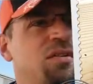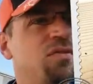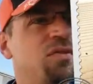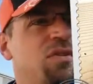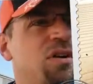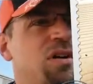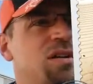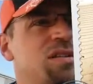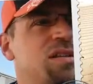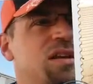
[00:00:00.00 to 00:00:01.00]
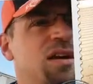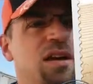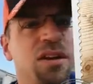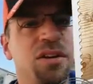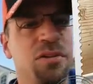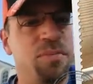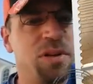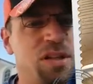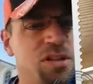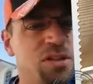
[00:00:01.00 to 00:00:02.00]
for loss, and I could have
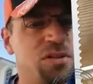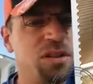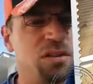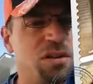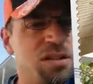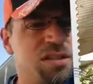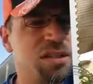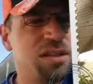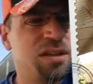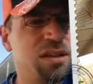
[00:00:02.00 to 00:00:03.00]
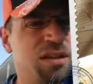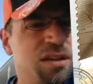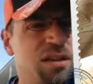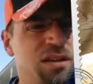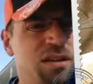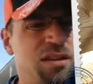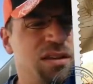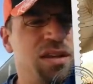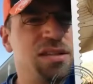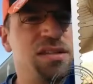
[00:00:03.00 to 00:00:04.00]
potentially lost
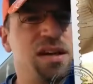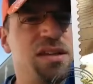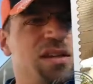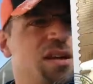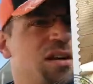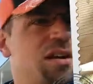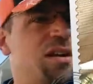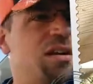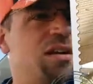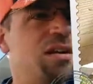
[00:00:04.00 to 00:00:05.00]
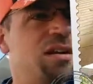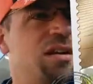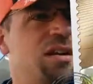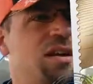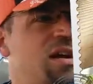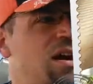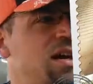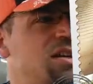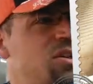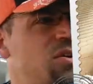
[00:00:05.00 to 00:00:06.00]
these guys here.
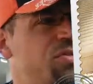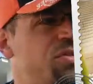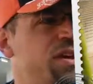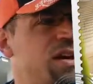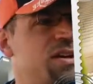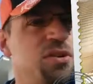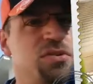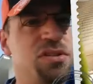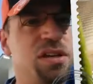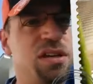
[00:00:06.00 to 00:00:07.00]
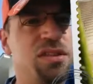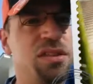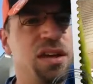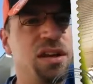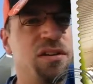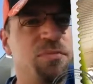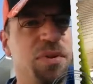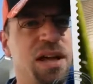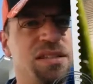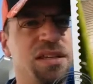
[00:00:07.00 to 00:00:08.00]
I don't think I used thick enough
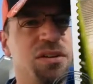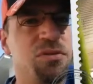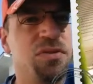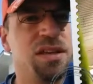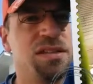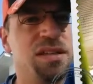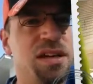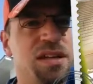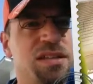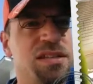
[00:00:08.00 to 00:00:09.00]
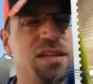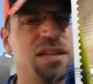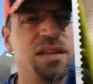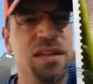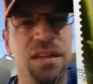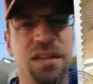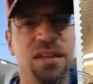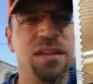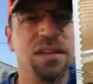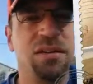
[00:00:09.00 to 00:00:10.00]
plastic over these guys,
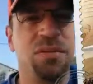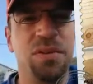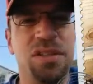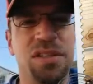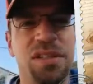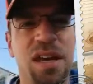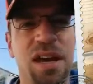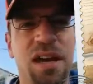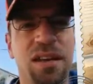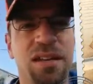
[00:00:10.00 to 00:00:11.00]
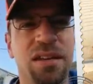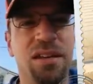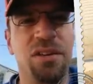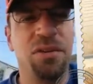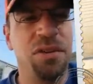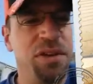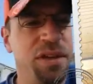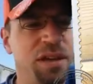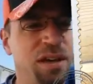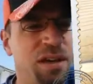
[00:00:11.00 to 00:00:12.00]
which is sad. You know,
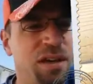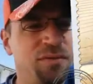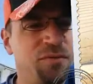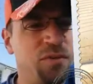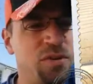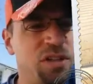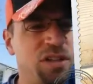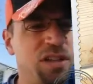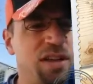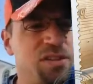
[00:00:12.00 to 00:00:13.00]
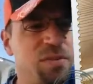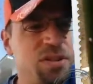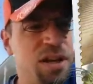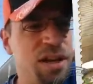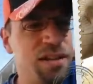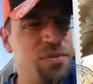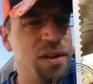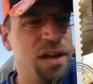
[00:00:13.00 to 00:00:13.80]
unfortunately, that's what that's what